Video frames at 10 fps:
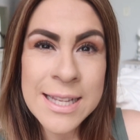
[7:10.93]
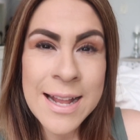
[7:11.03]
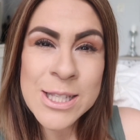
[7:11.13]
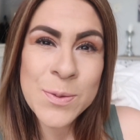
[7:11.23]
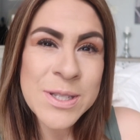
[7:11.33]
and
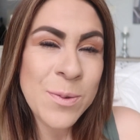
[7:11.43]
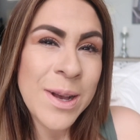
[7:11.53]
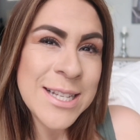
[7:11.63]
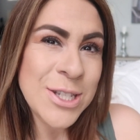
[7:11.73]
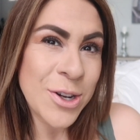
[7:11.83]
that's the reason
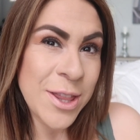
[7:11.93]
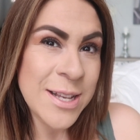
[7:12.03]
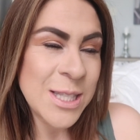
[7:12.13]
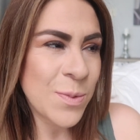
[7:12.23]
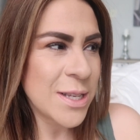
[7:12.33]
why I started
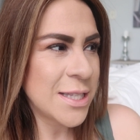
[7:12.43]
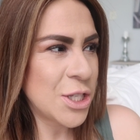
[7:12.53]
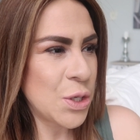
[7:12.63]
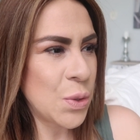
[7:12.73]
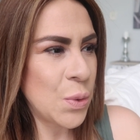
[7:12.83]
this, was
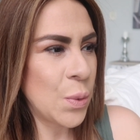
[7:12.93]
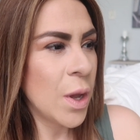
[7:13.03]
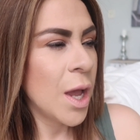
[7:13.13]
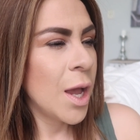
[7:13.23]
to